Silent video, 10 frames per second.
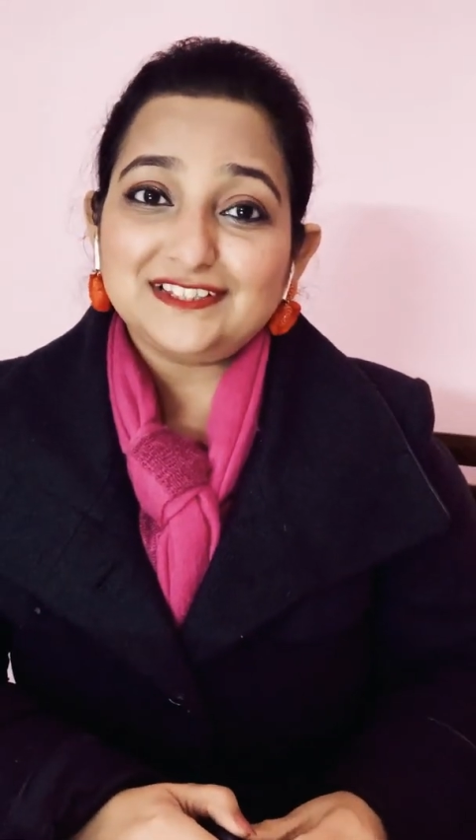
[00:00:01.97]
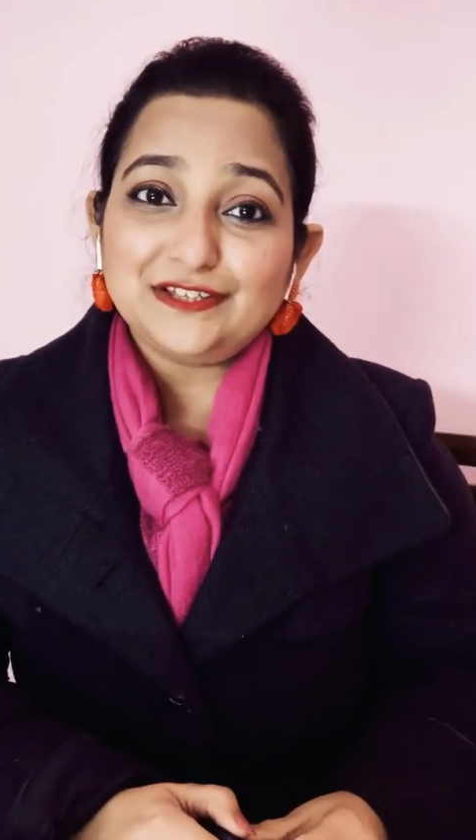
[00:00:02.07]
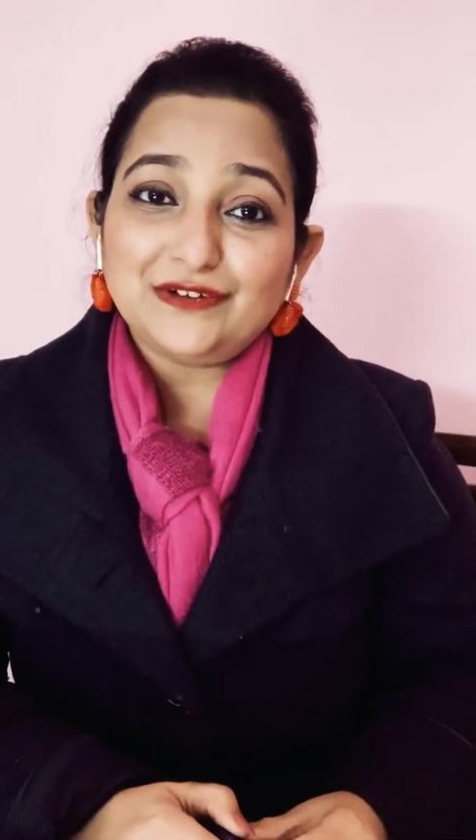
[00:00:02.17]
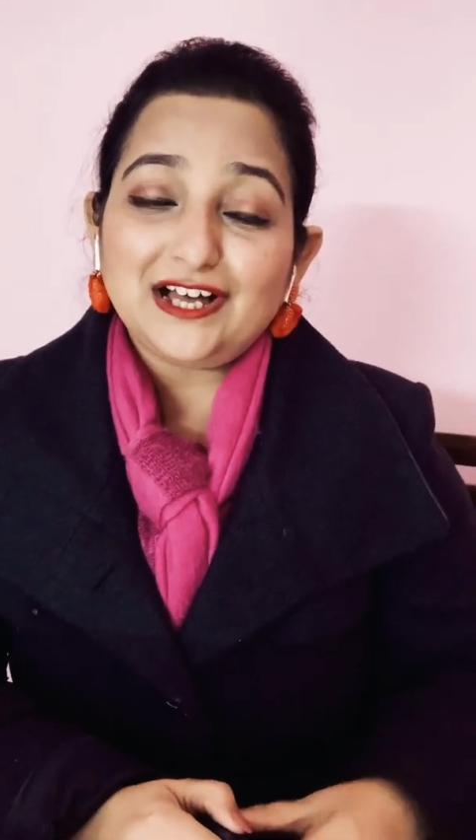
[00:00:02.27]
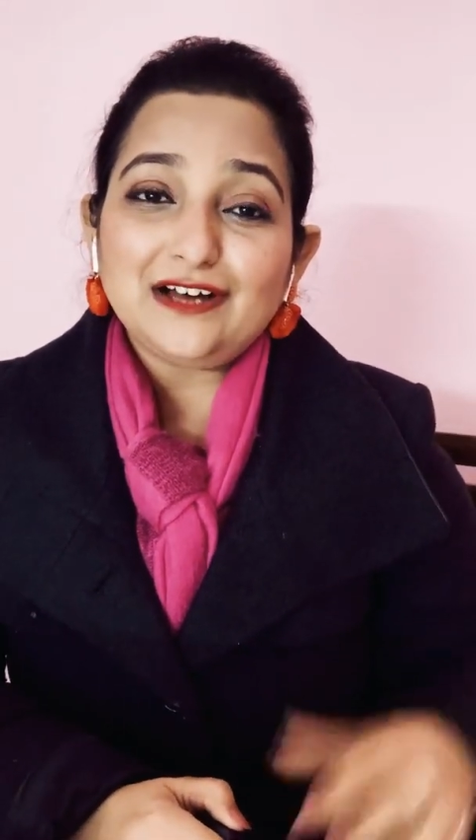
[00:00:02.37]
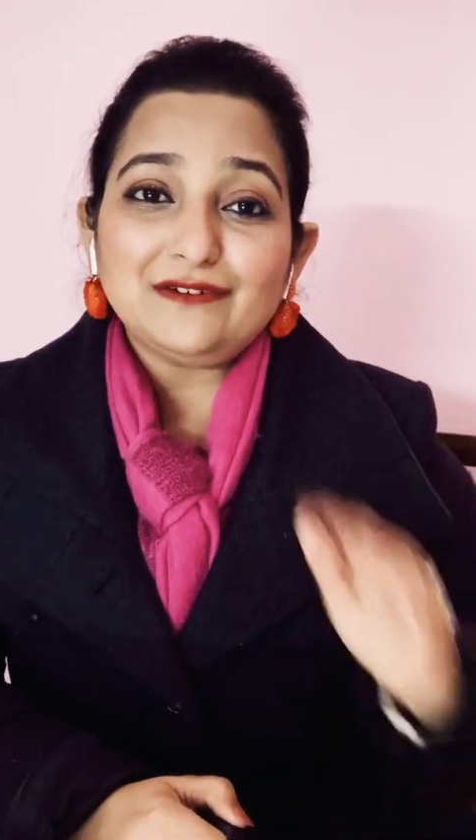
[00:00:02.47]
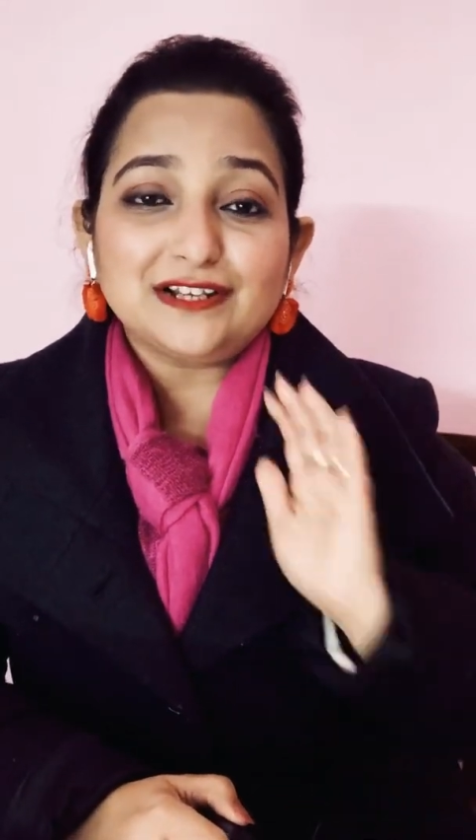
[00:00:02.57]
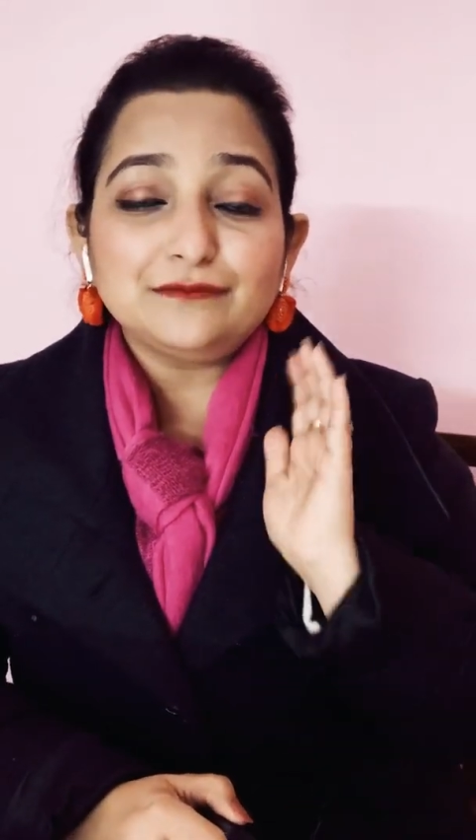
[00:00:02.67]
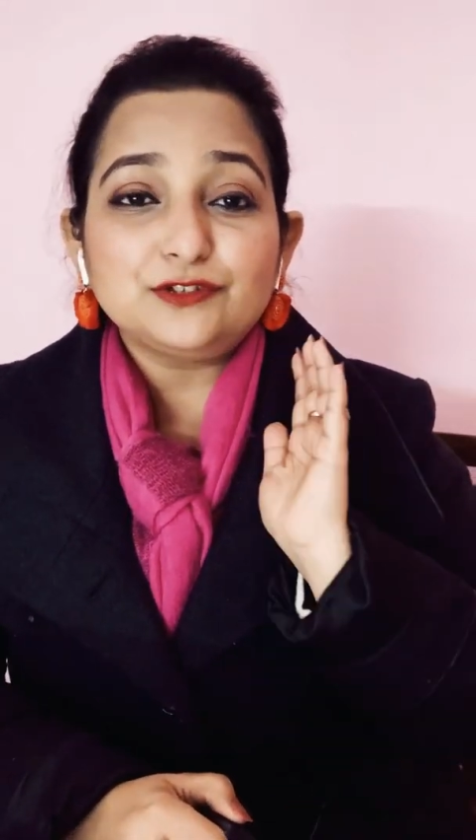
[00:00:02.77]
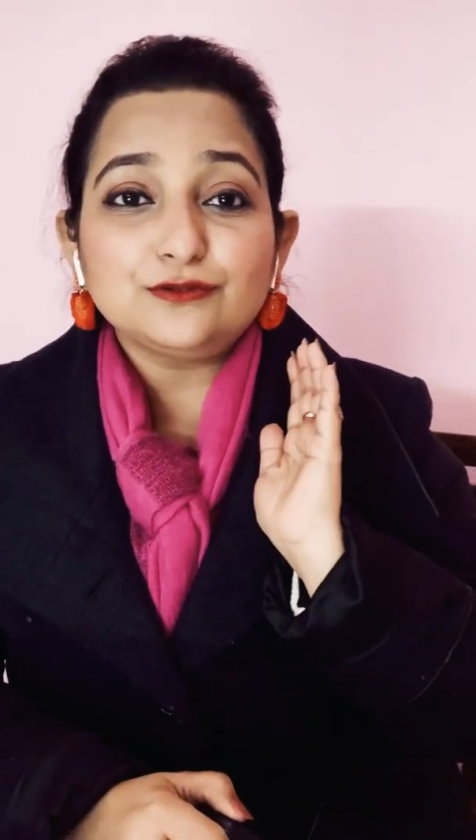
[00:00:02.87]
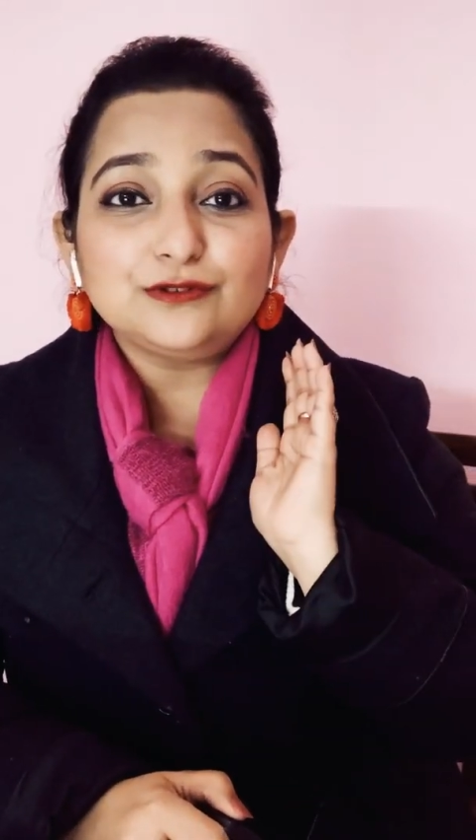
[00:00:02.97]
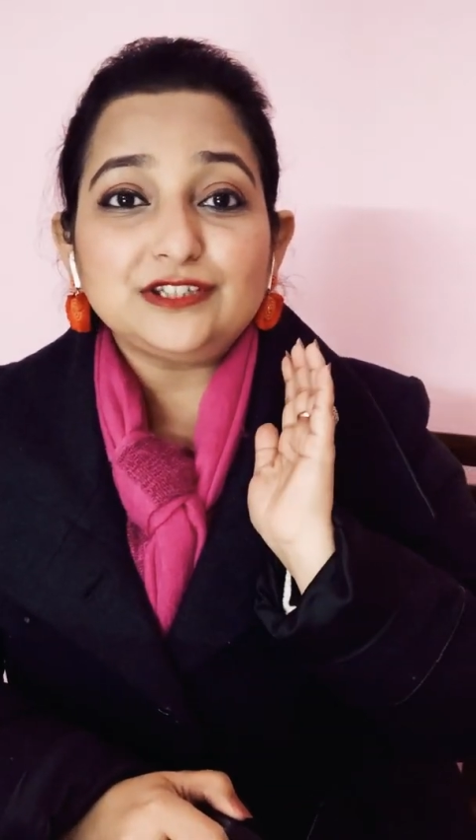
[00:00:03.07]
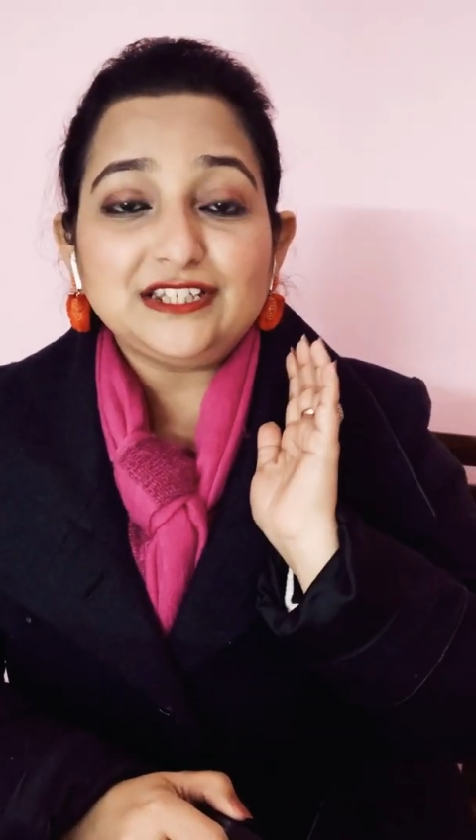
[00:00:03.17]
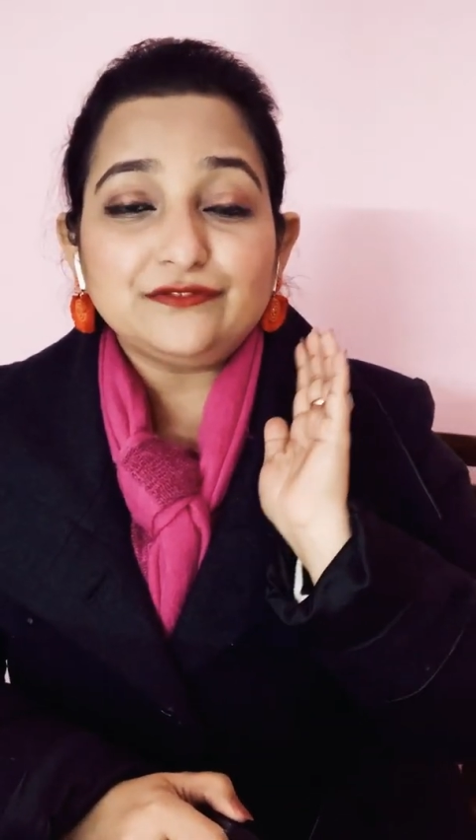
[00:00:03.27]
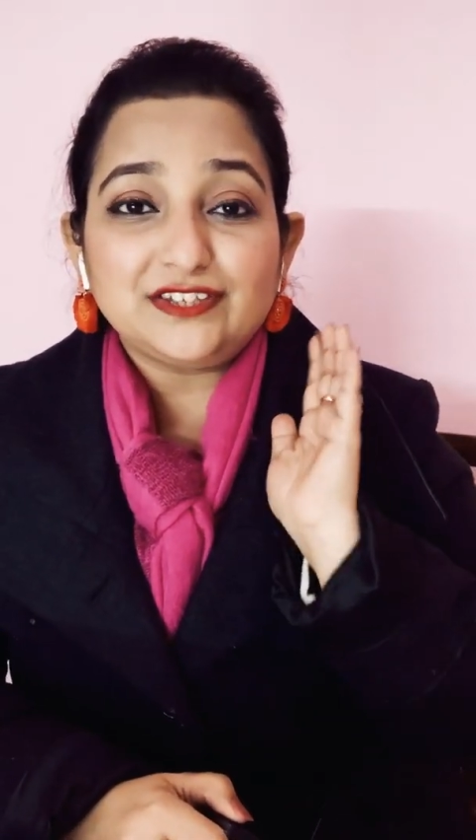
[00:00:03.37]
Diva, welcome to
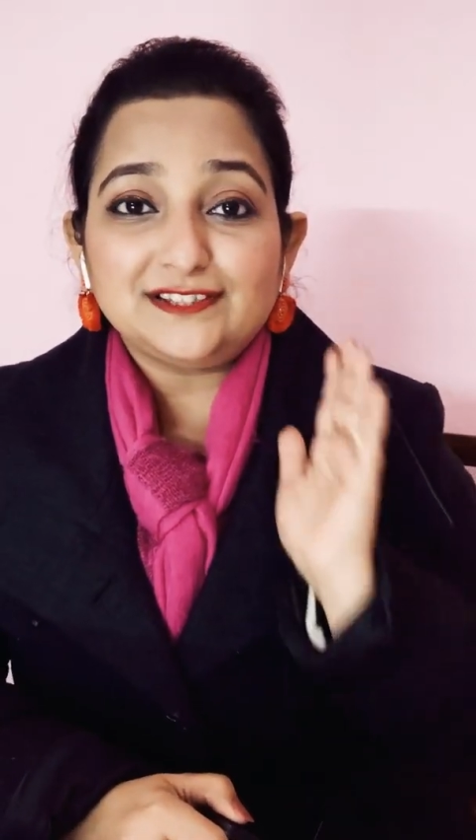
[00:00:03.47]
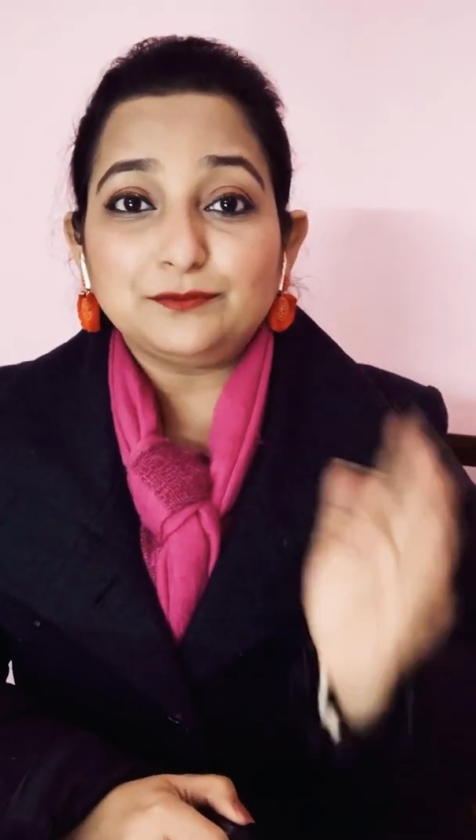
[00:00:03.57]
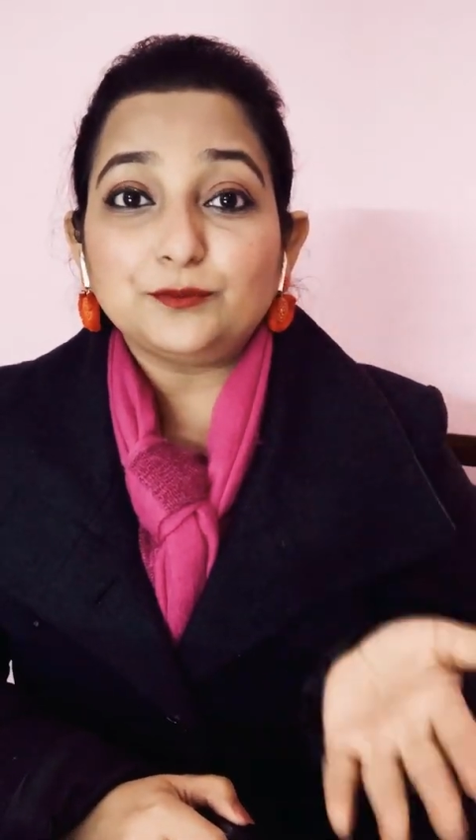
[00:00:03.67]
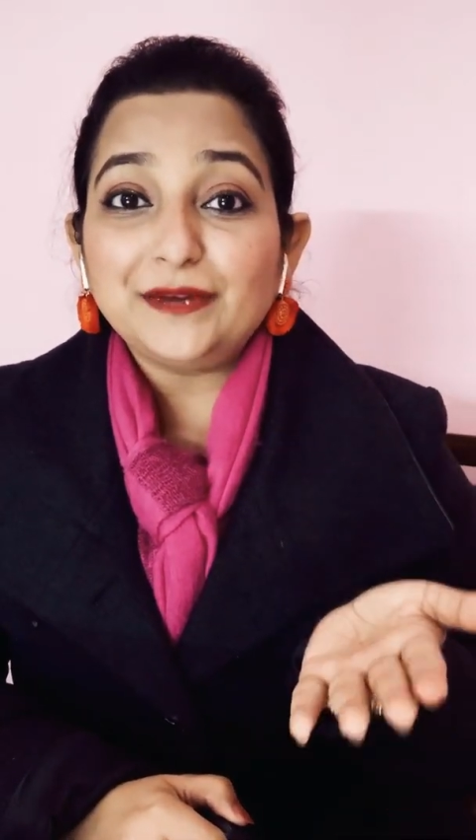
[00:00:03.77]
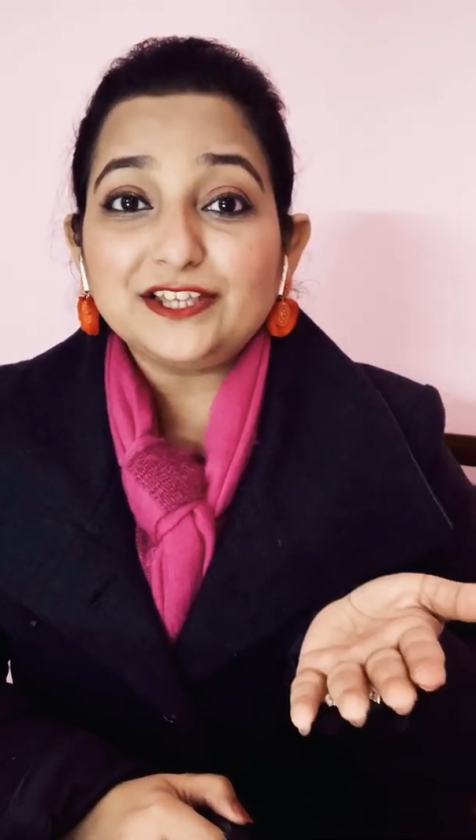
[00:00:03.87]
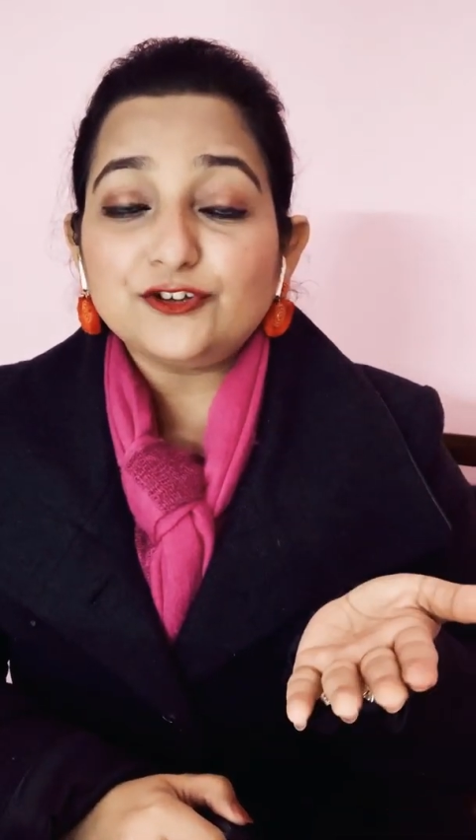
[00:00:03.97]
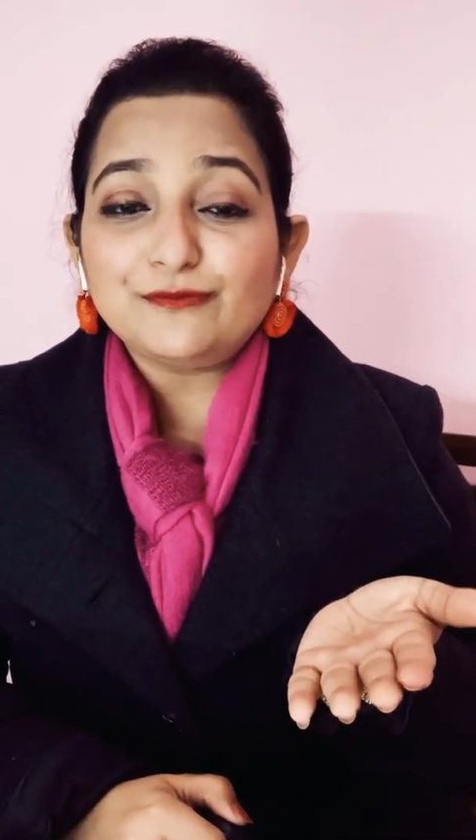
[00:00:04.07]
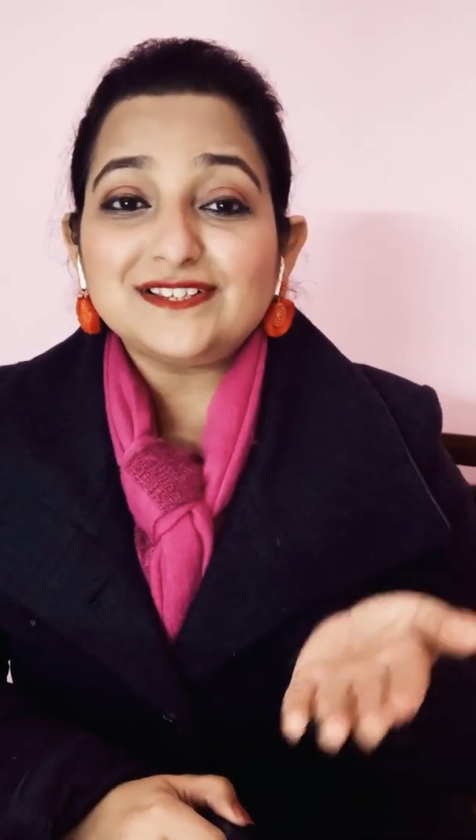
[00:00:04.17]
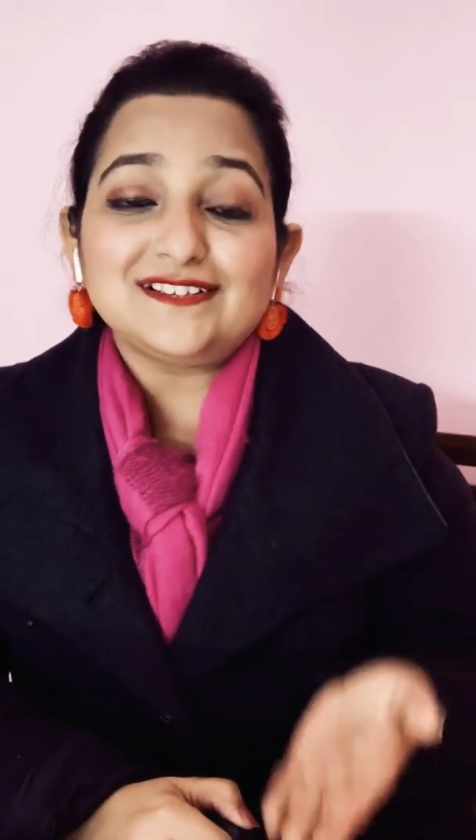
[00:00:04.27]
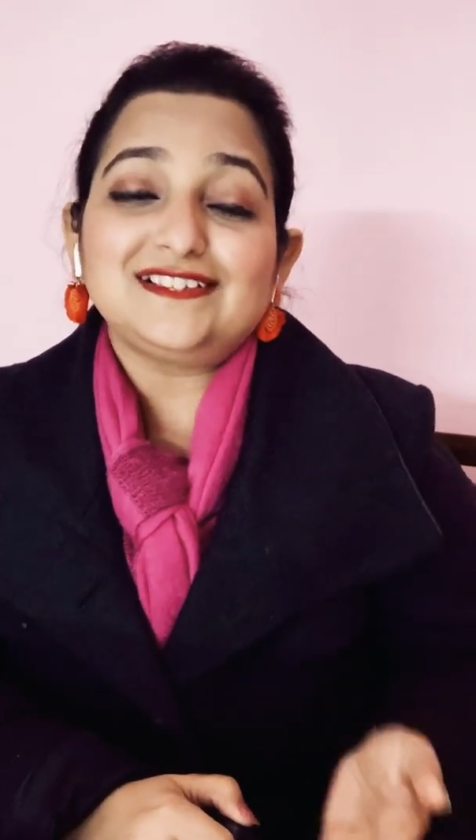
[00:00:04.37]
the Facebook page of Mrs.